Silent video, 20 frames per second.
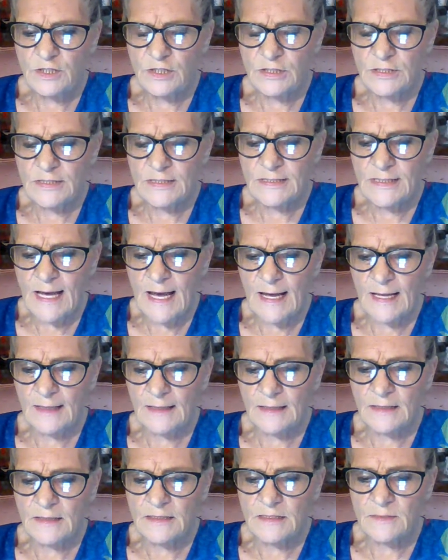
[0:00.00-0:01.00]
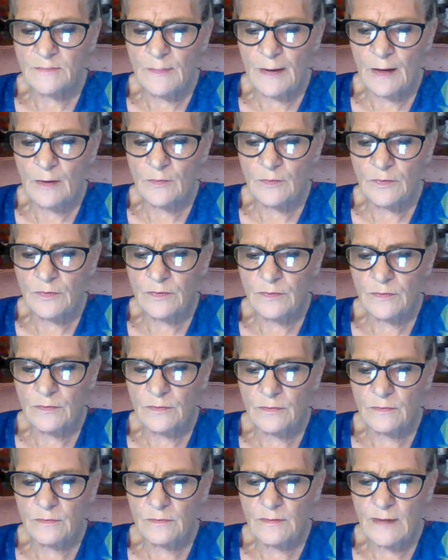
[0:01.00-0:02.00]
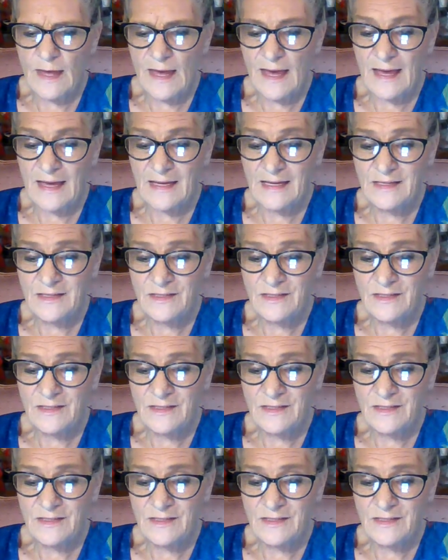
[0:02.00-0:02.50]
to silence both the